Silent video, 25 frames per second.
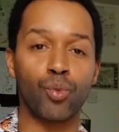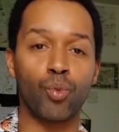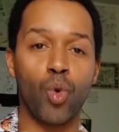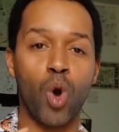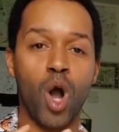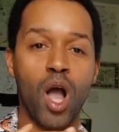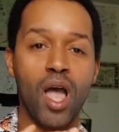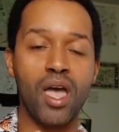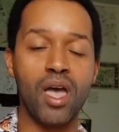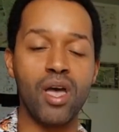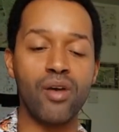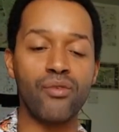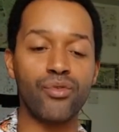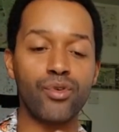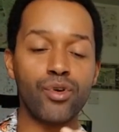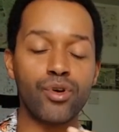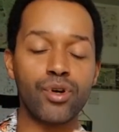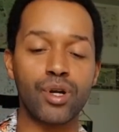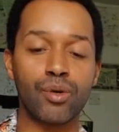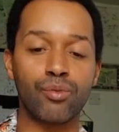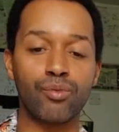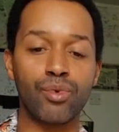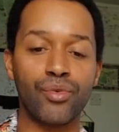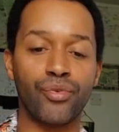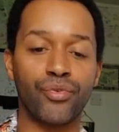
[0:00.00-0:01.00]
whatever
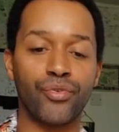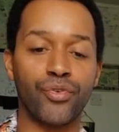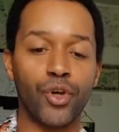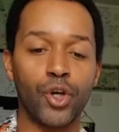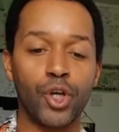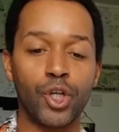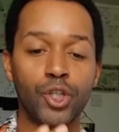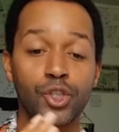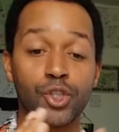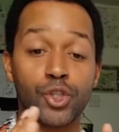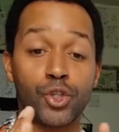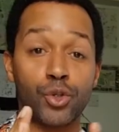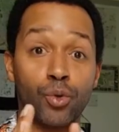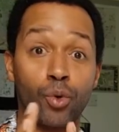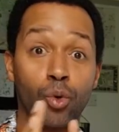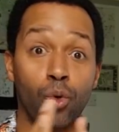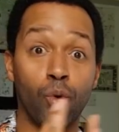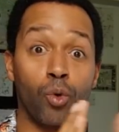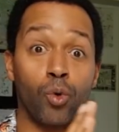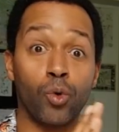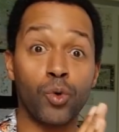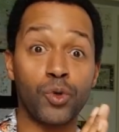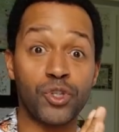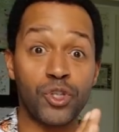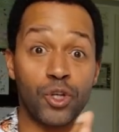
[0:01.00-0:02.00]
it refers to
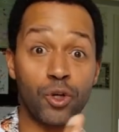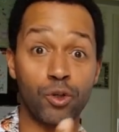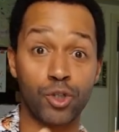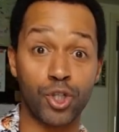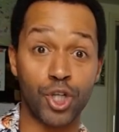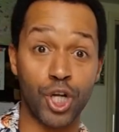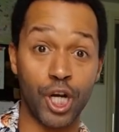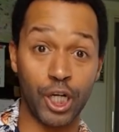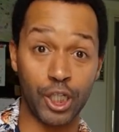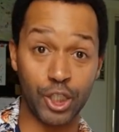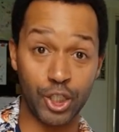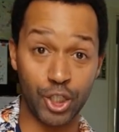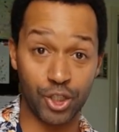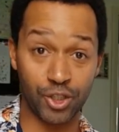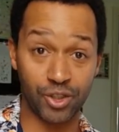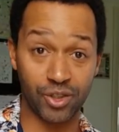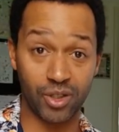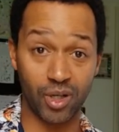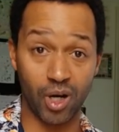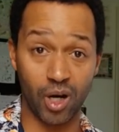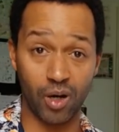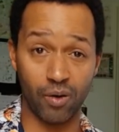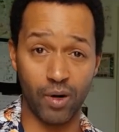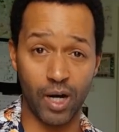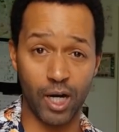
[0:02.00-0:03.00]
also changes
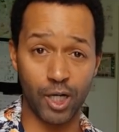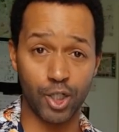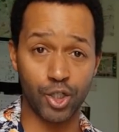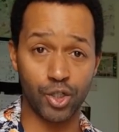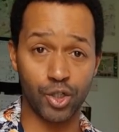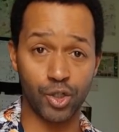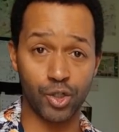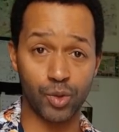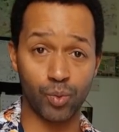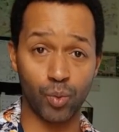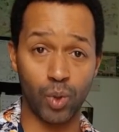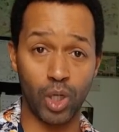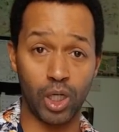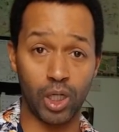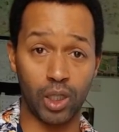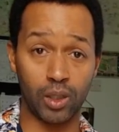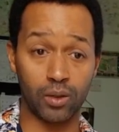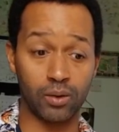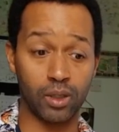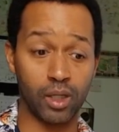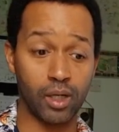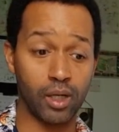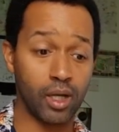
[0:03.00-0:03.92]
direction as well.